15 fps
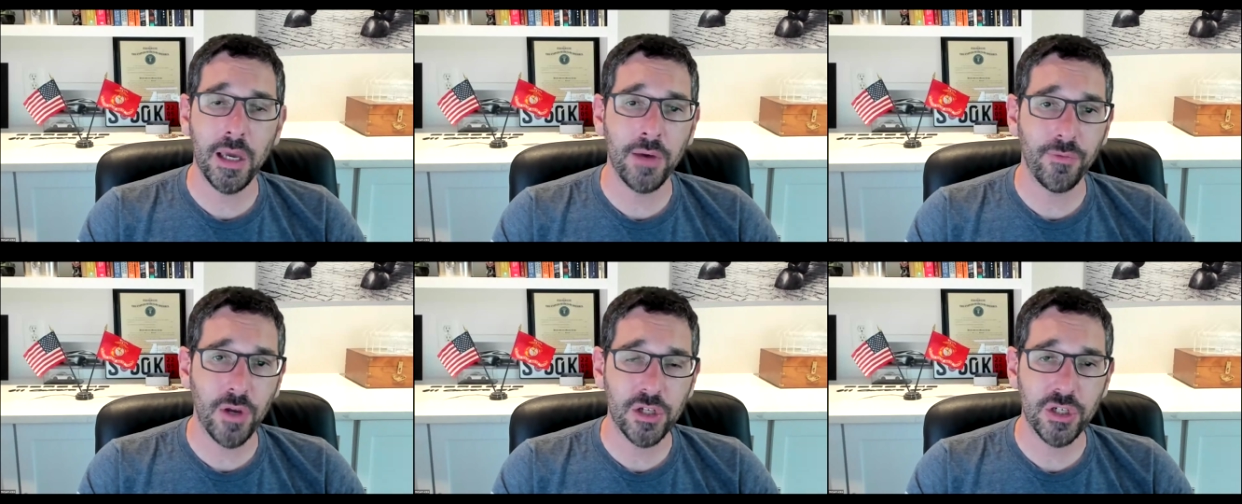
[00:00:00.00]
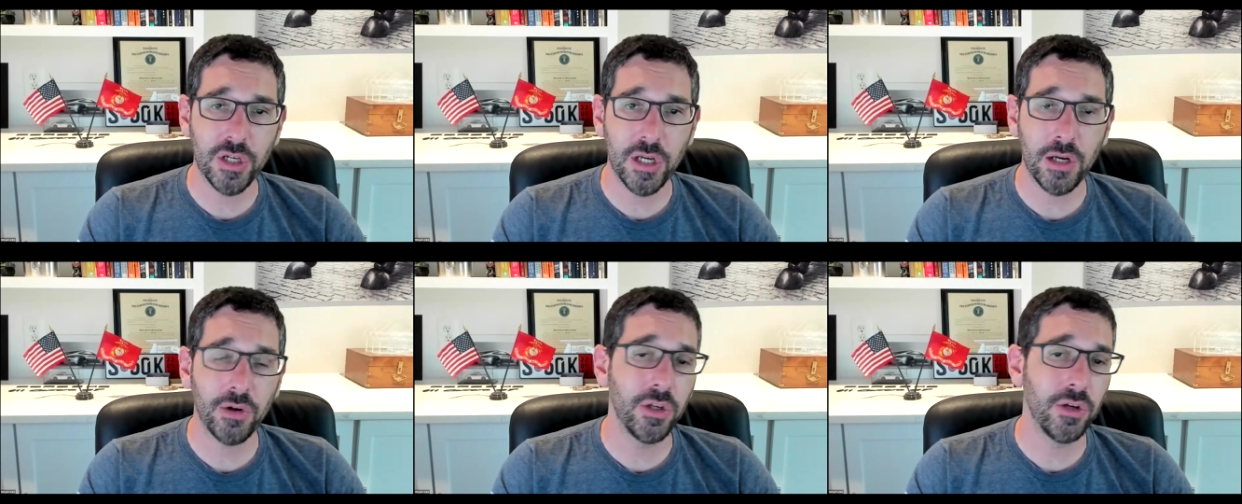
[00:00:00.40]

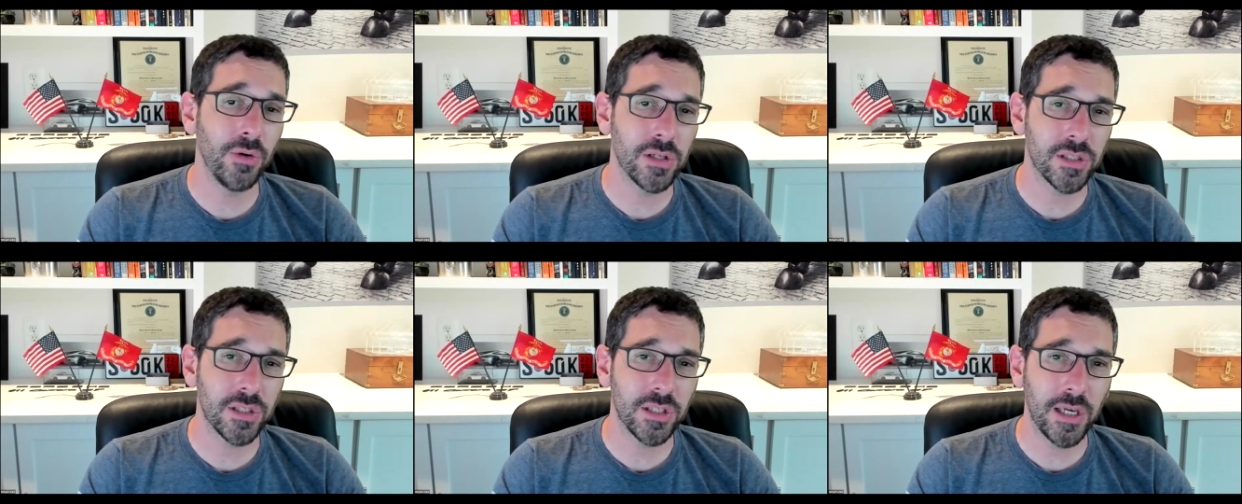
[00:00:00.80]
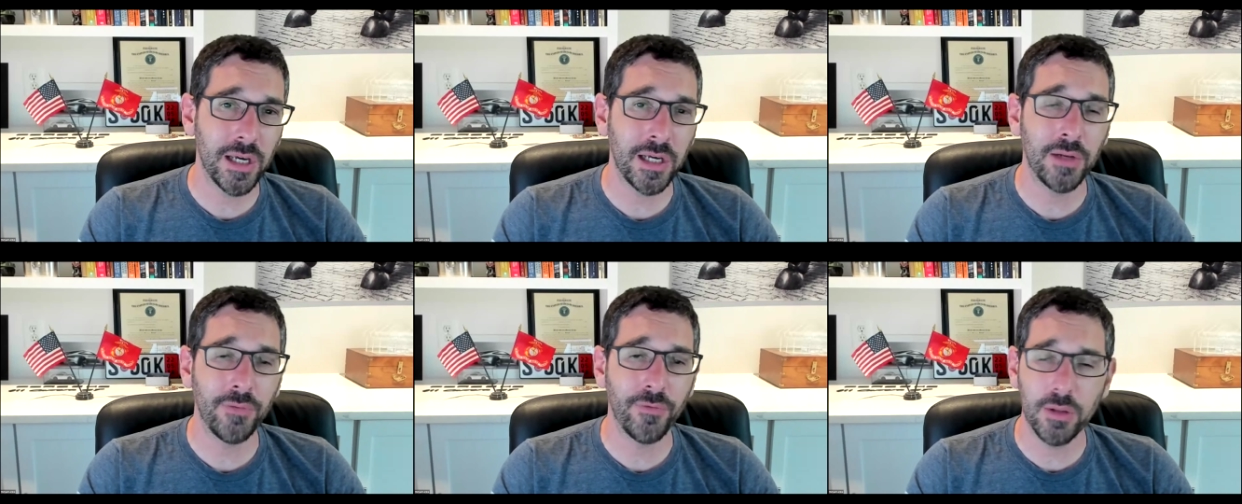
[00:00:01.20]
FHA, or
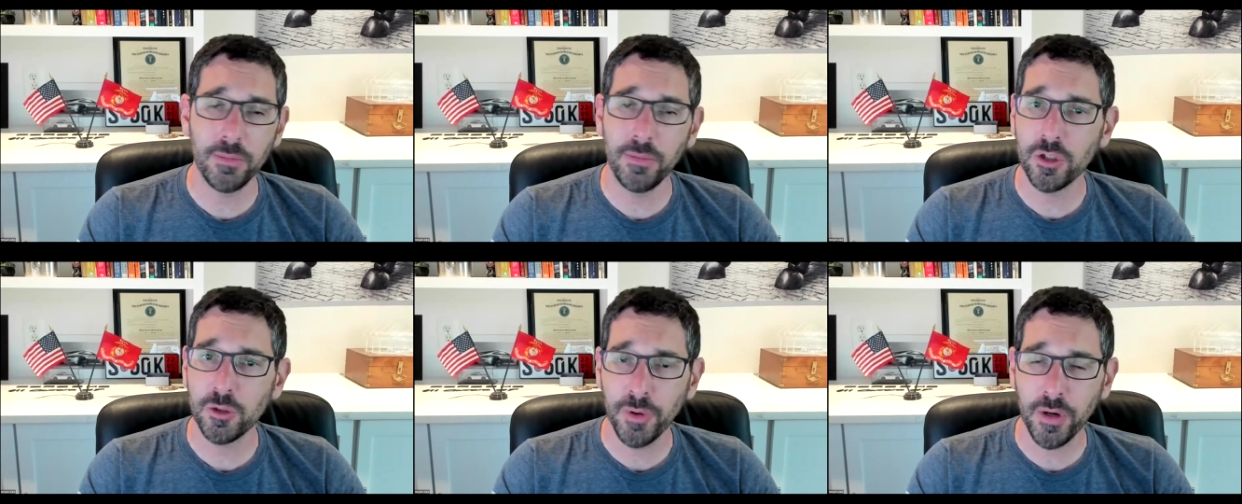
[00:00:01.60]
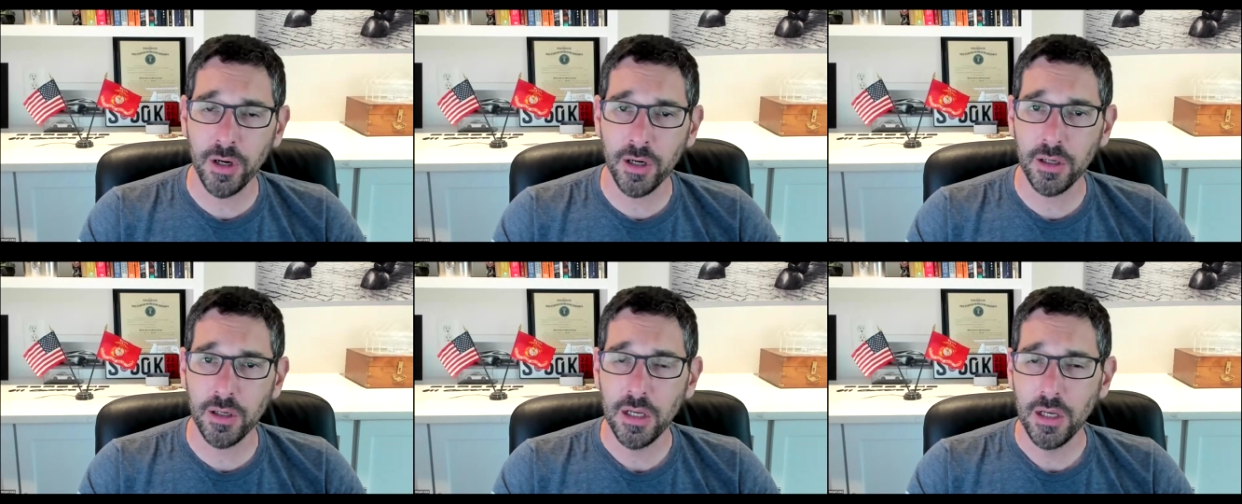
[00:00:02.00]
USDA, and for the most
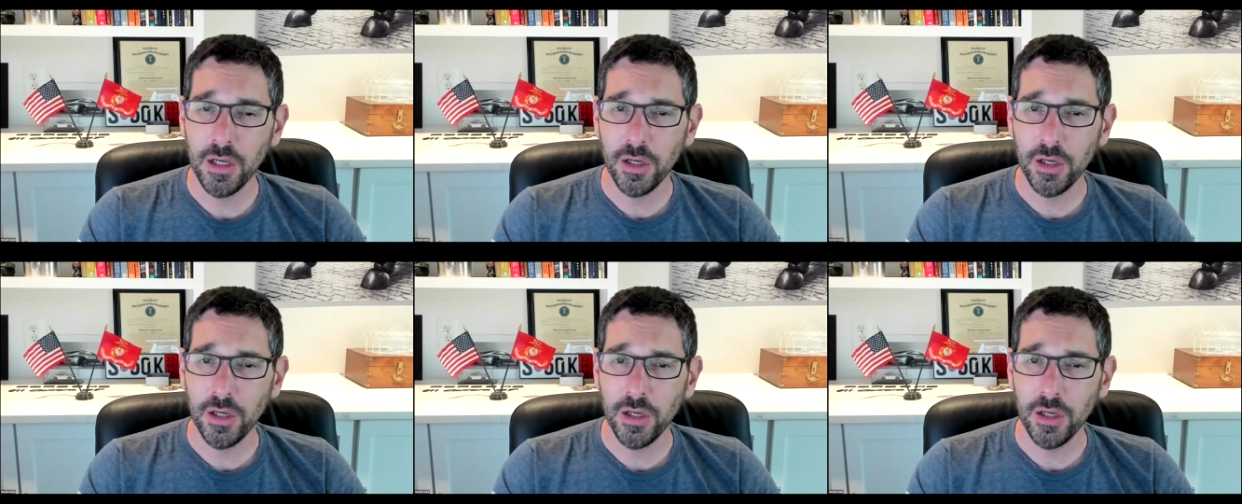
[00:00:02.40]
part,